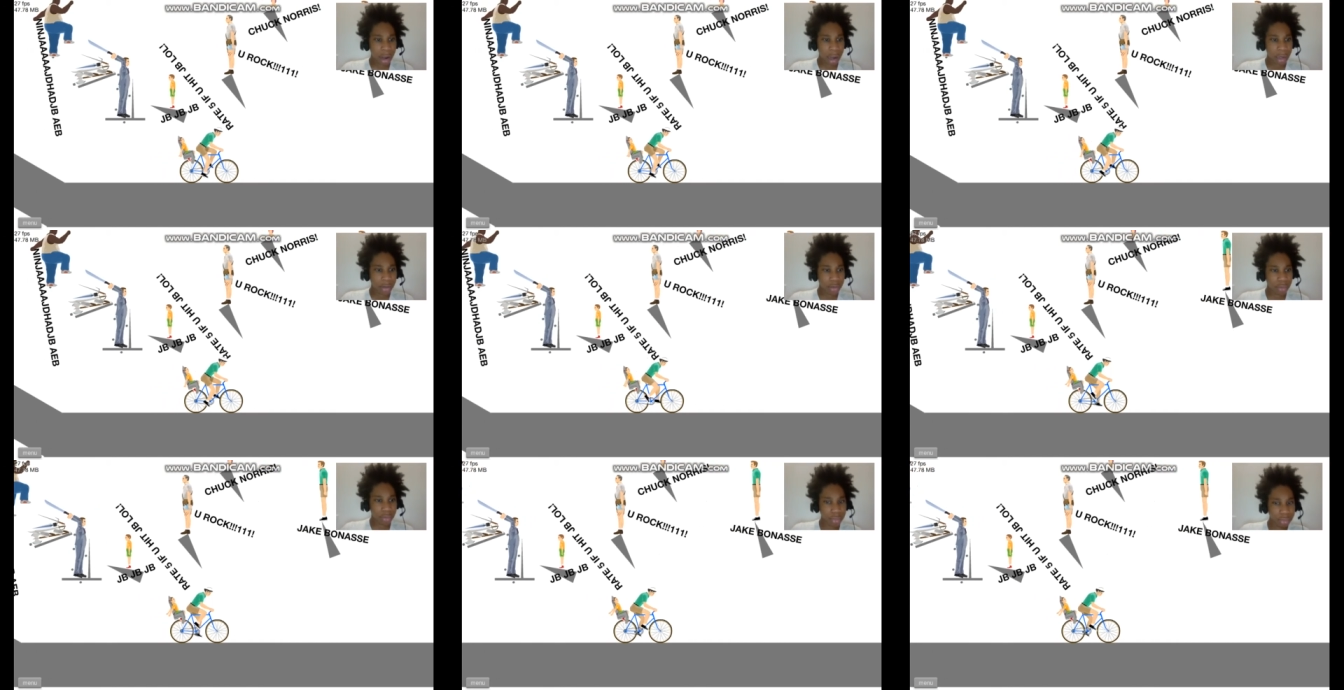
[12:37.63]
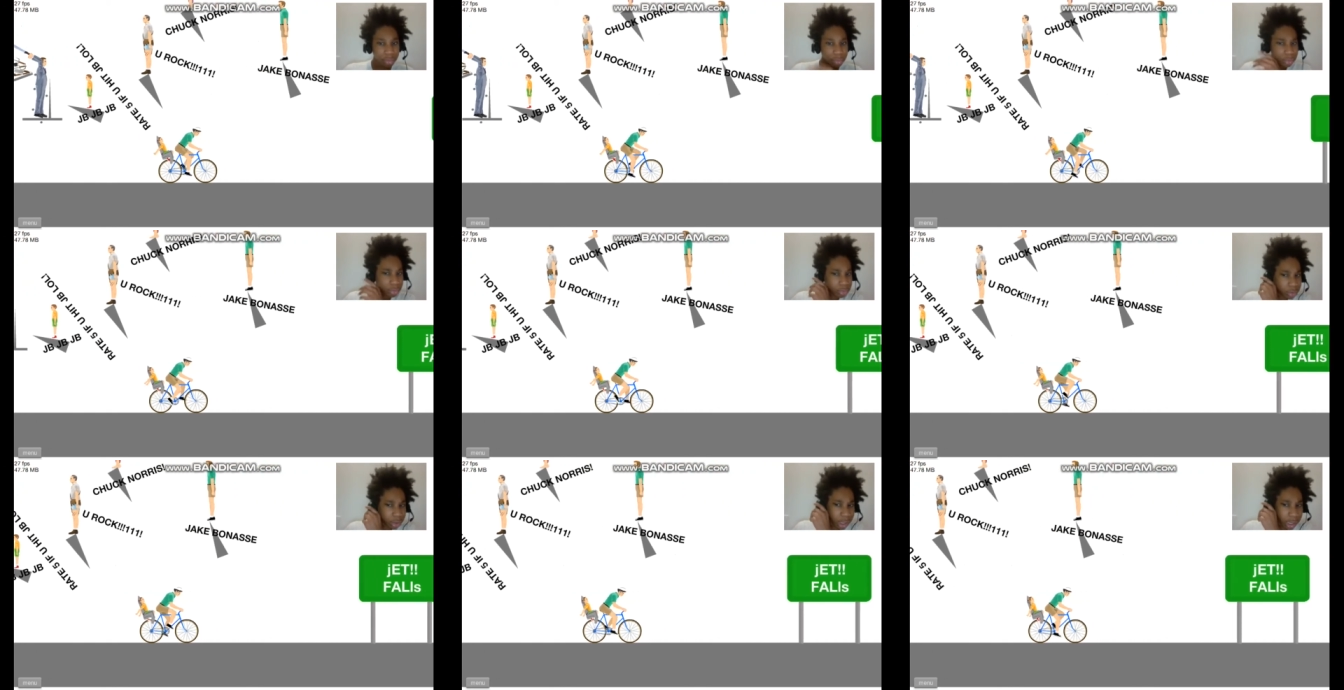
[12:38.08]
I
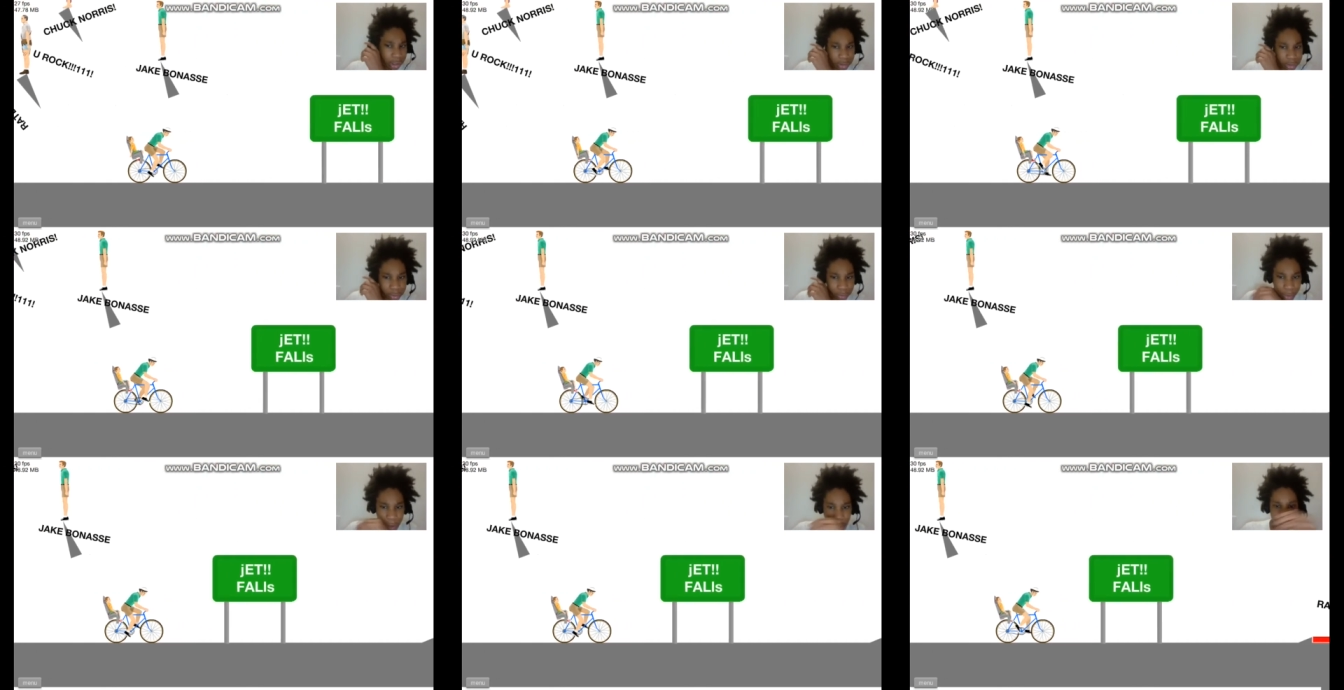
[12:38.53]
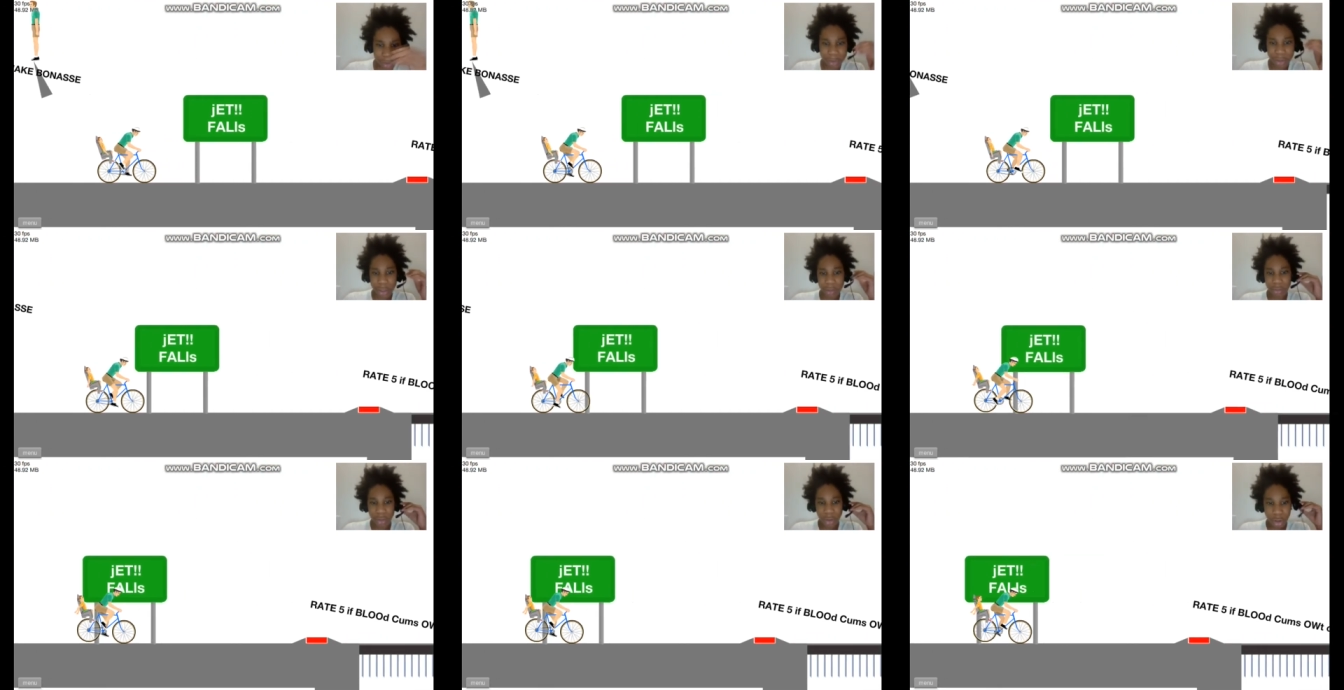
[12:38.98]
don't like how
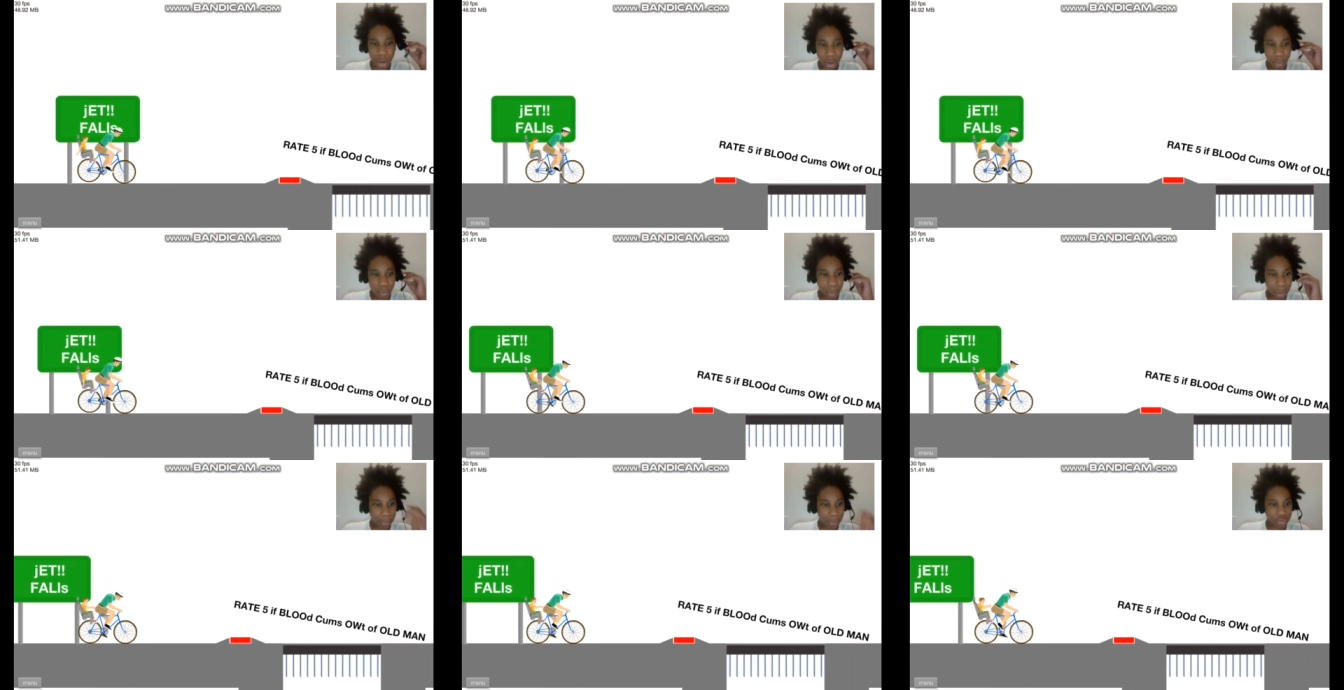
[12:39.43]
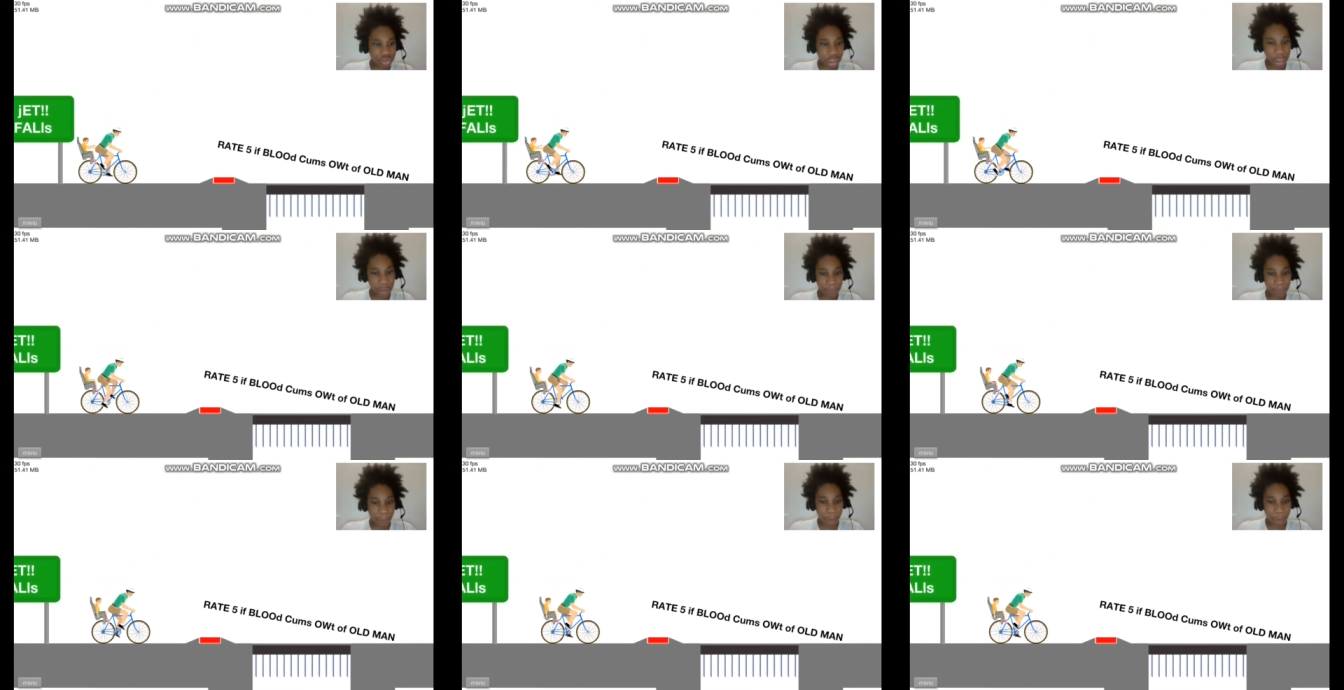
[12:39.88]
that. Wait, we
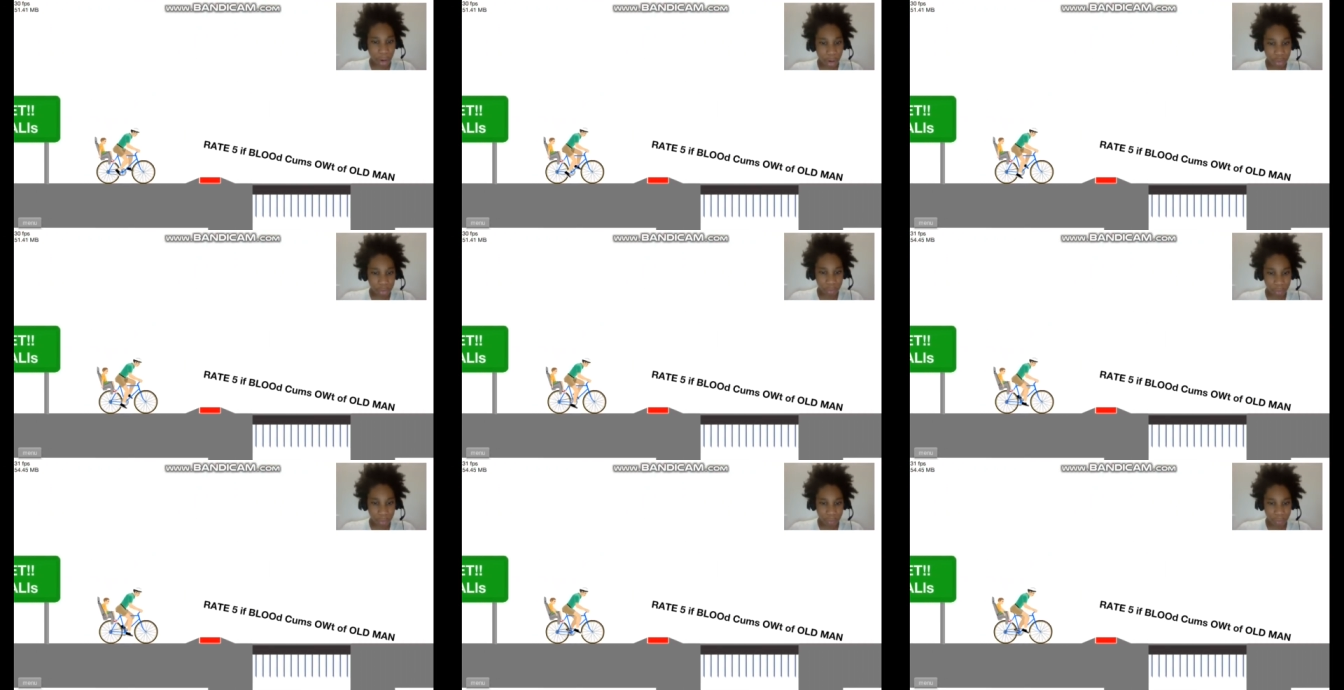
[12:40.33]
just falls.